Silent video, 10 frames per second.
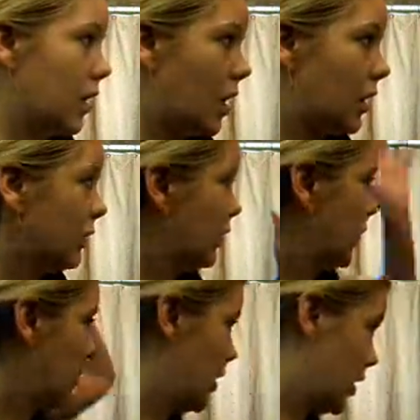Yeah, it
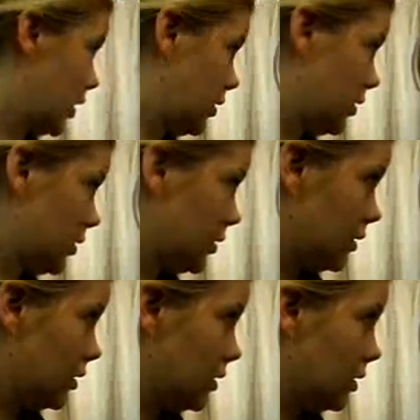looks fine.
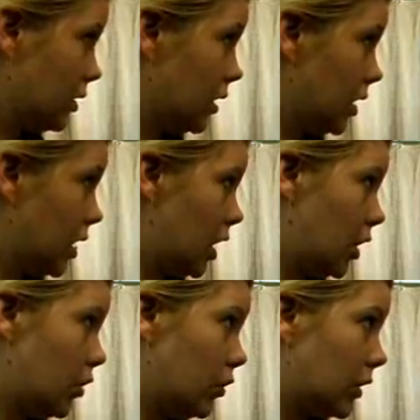
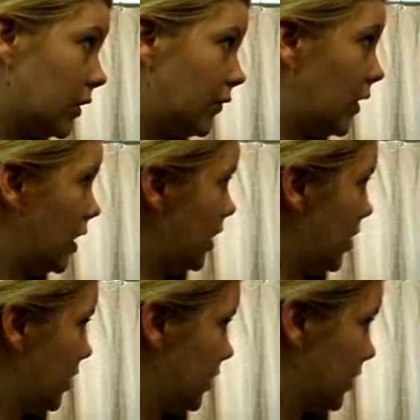It looks
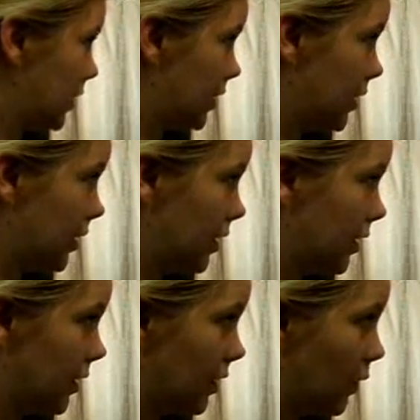fine.
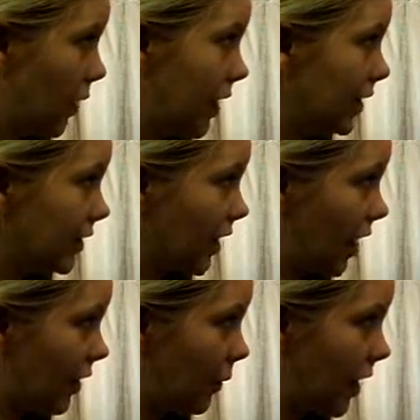Why is
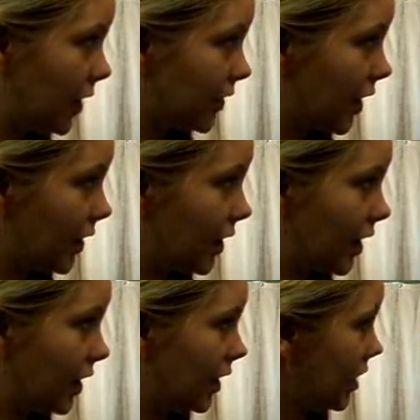that? Why is that that
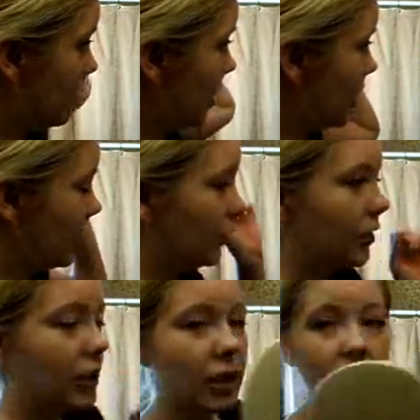I can get my hair
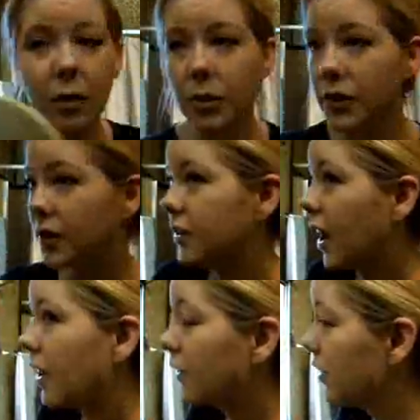looking almost
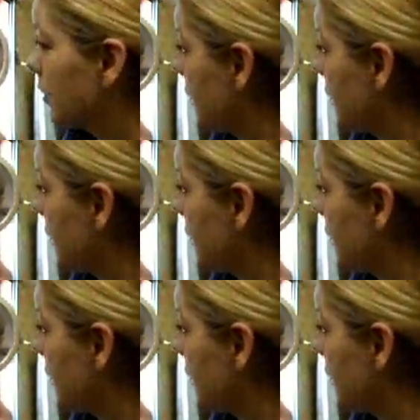exactly